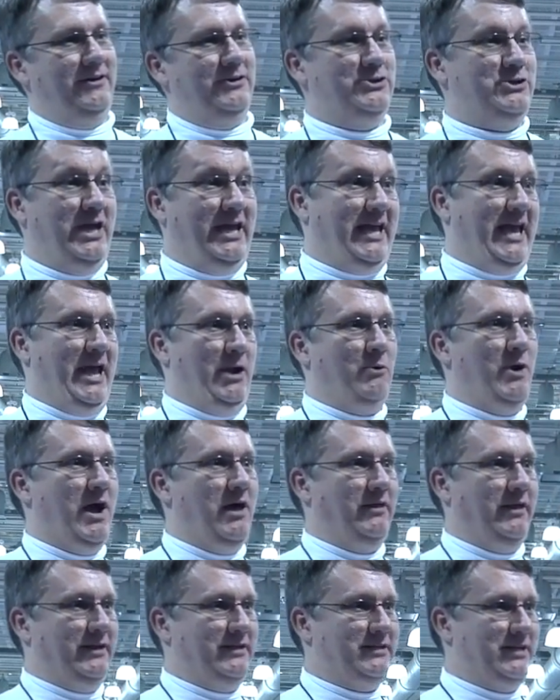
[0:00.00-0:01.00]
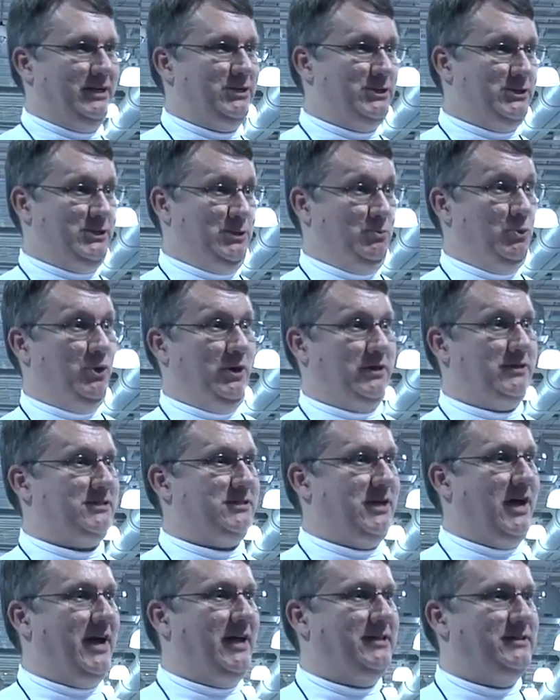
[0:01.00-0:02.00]
J.K. Rowling touches the book,
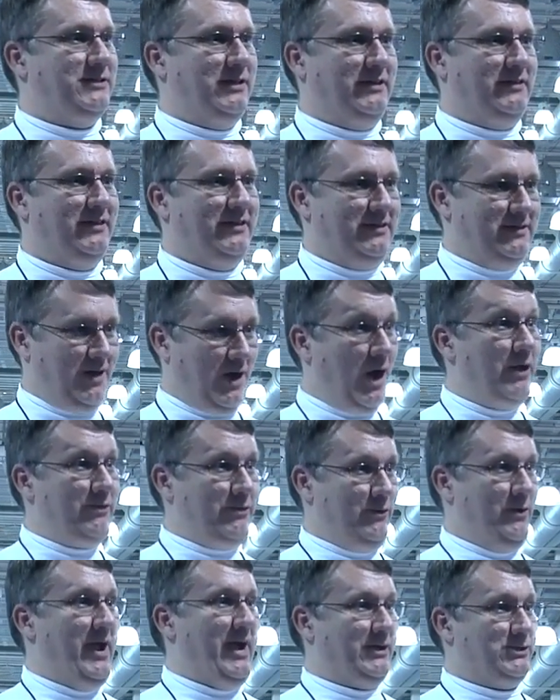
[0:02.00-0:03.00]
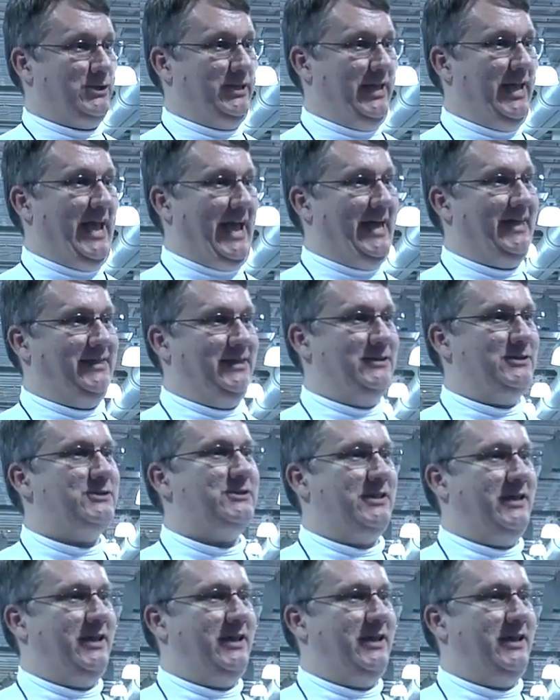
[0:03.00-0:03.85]
signs it, the author actually had this